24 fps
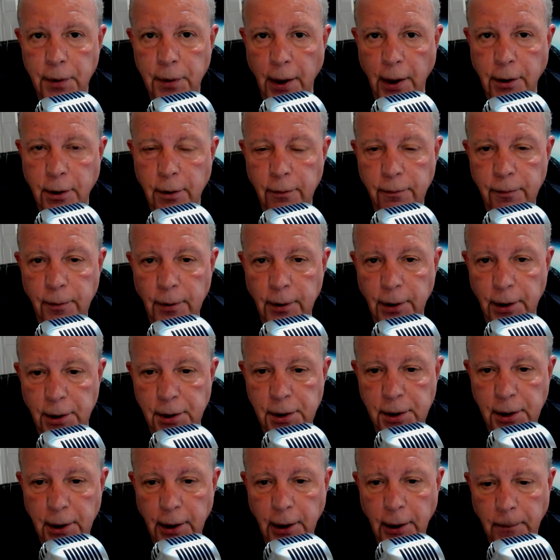Thank you for
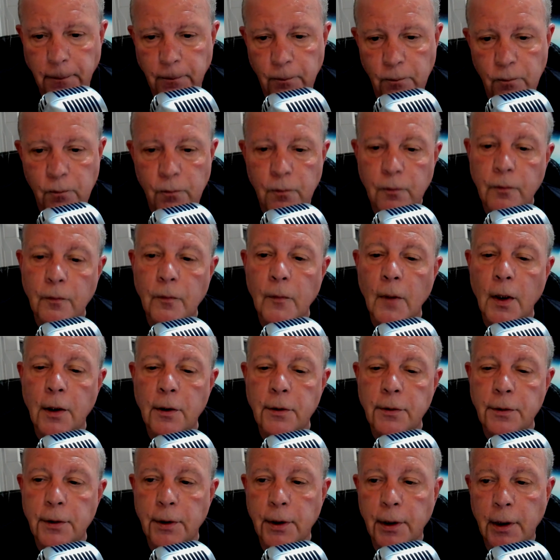listening
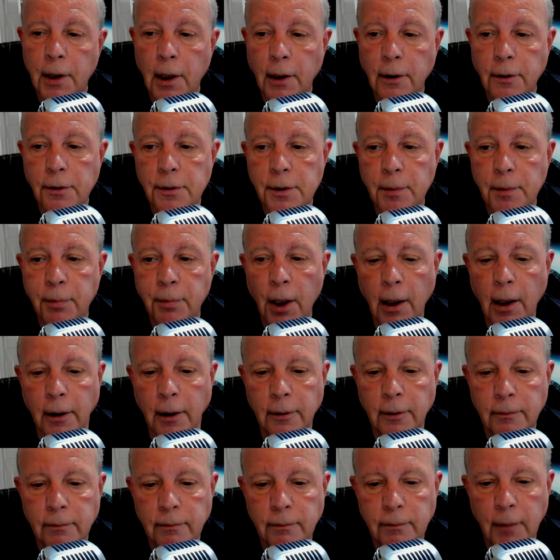to The Colors of Prog.
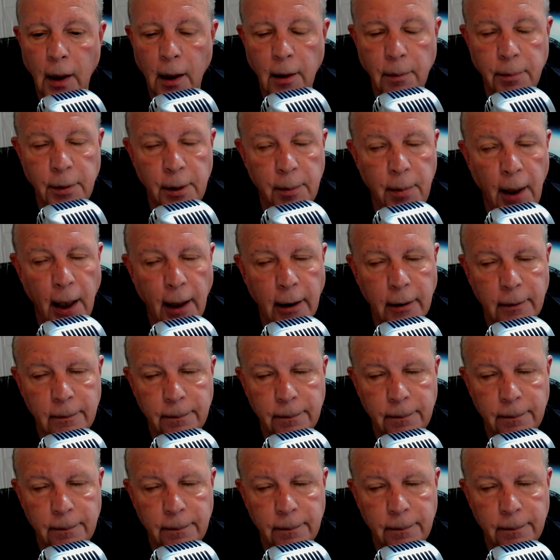I'll be back.